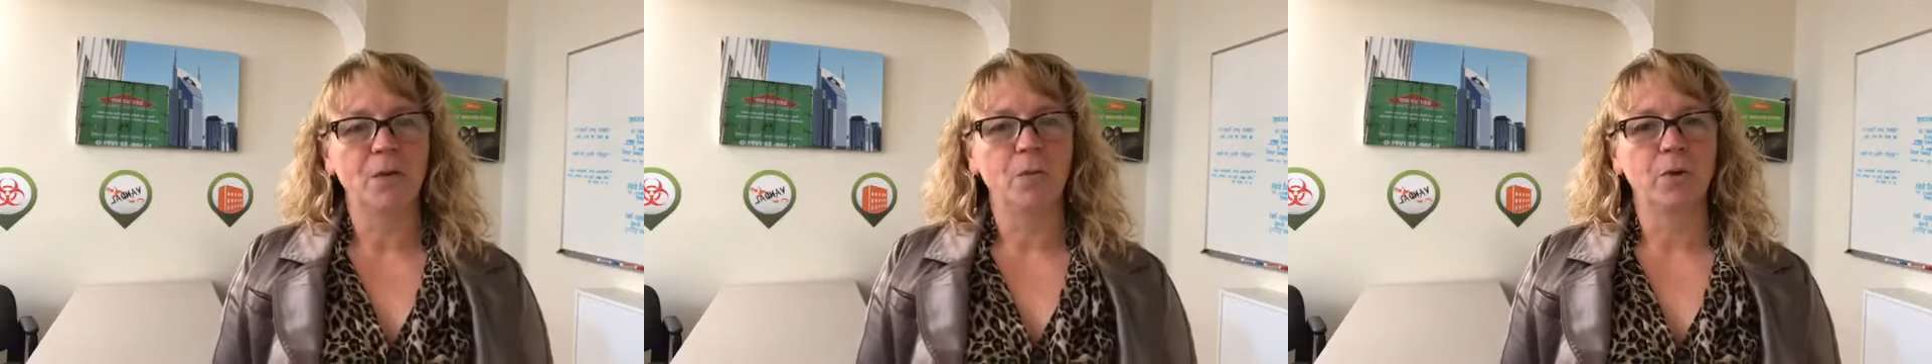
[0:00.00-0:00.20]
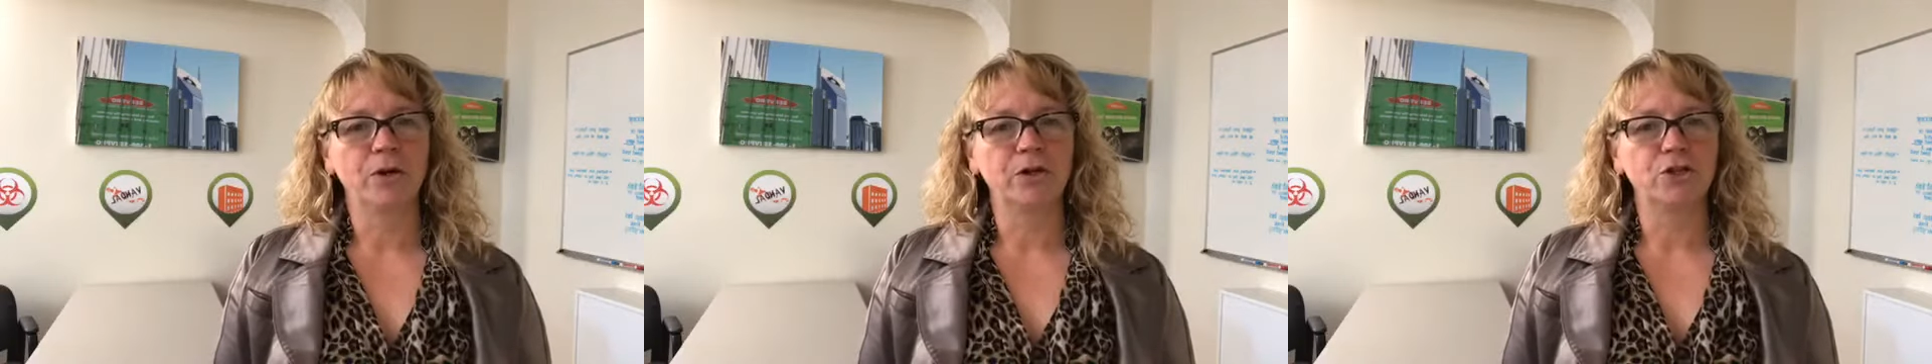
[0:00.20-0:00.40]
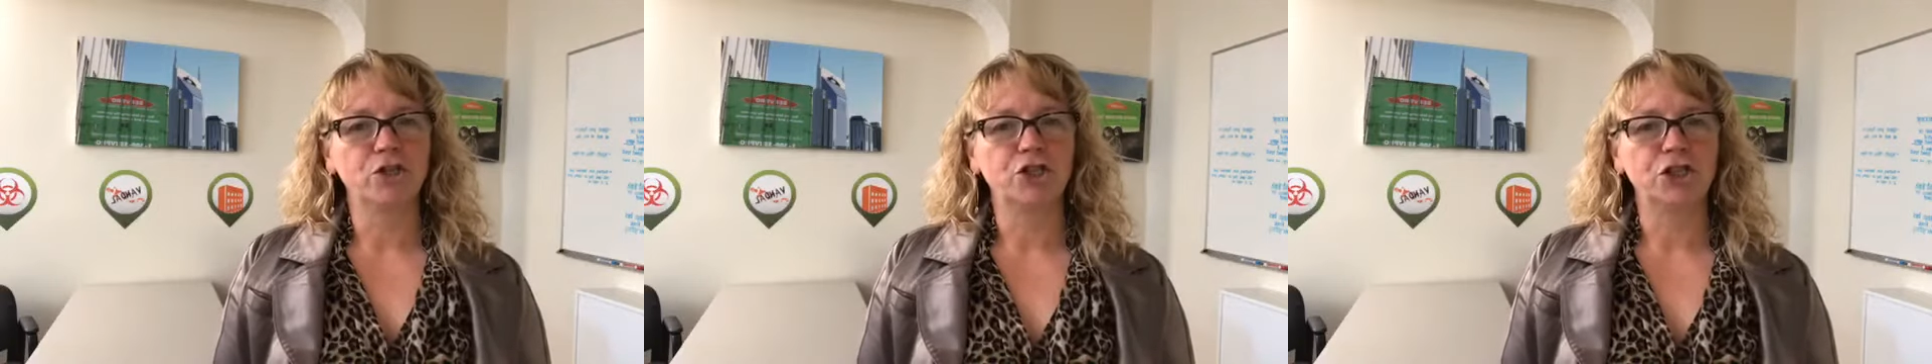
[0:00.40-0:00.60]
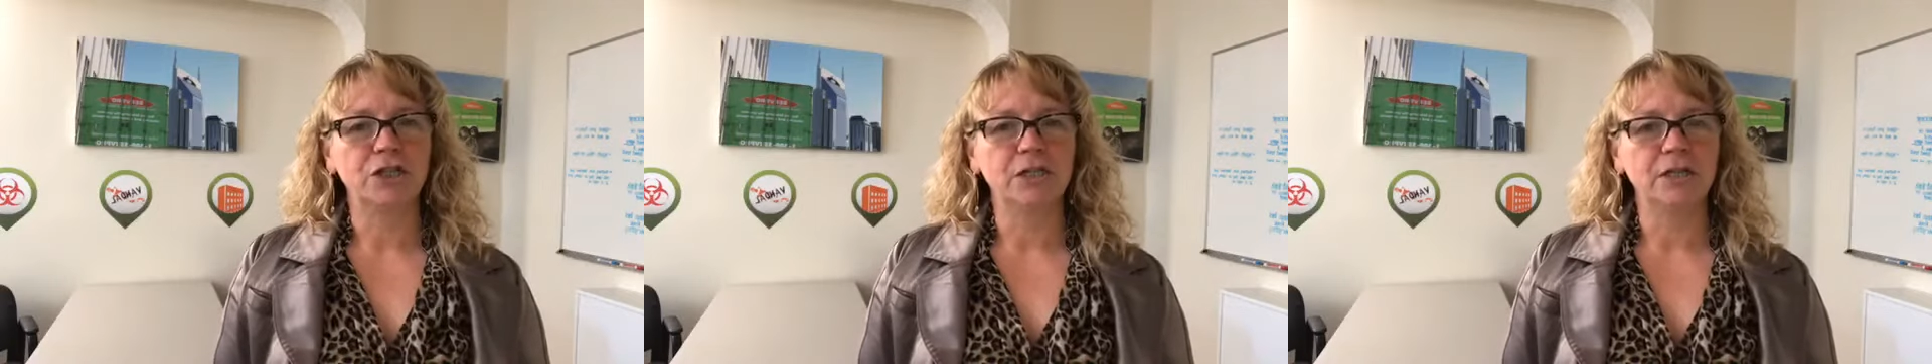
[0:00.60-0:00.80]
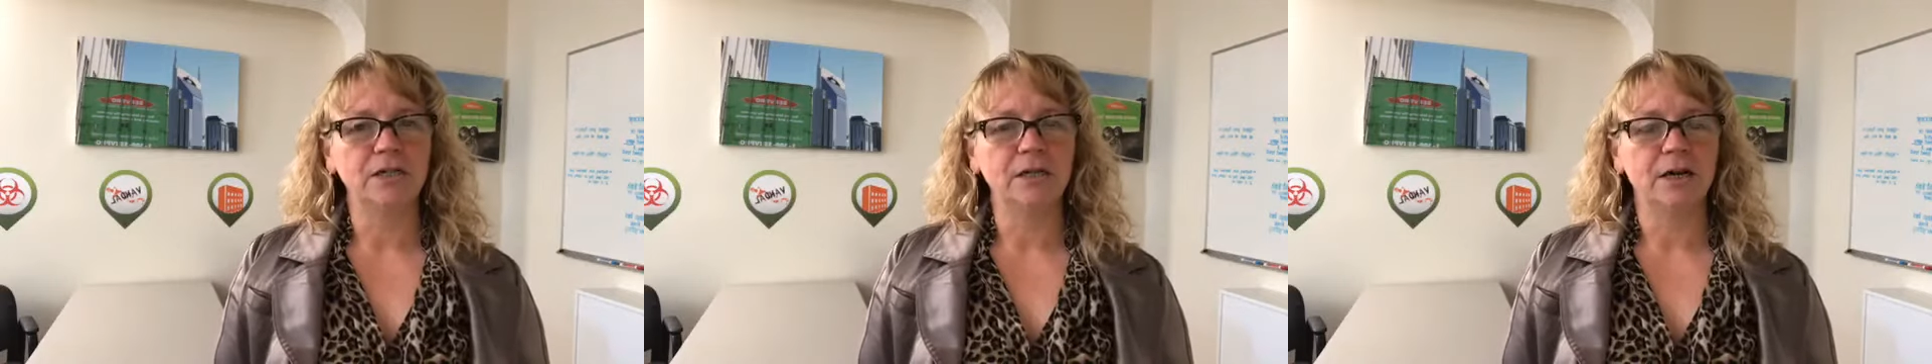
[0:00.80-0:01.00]
where
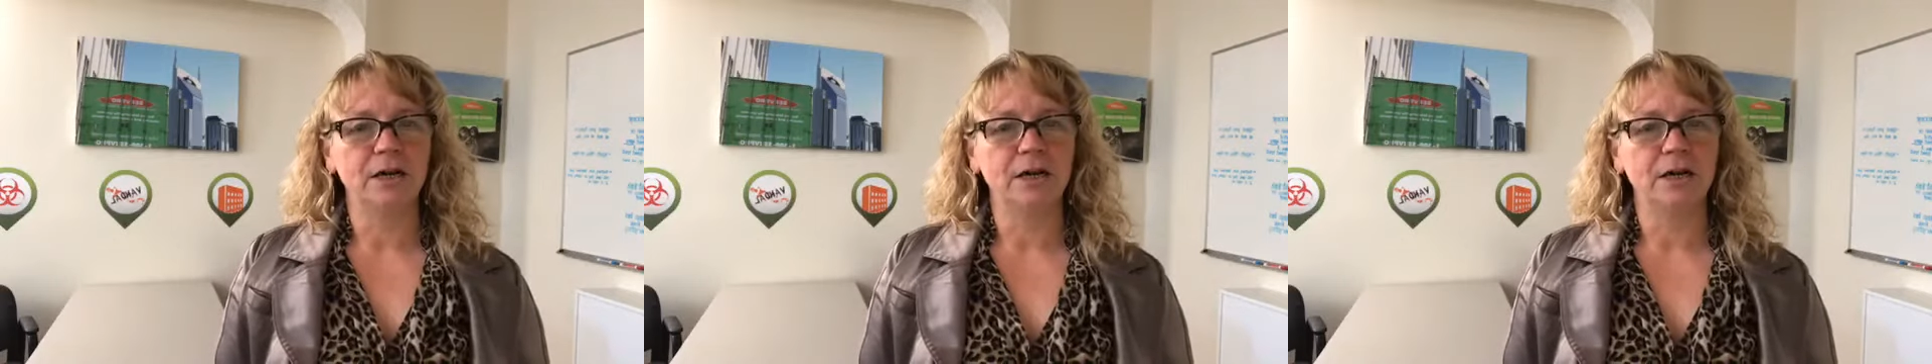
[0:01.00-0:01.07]
she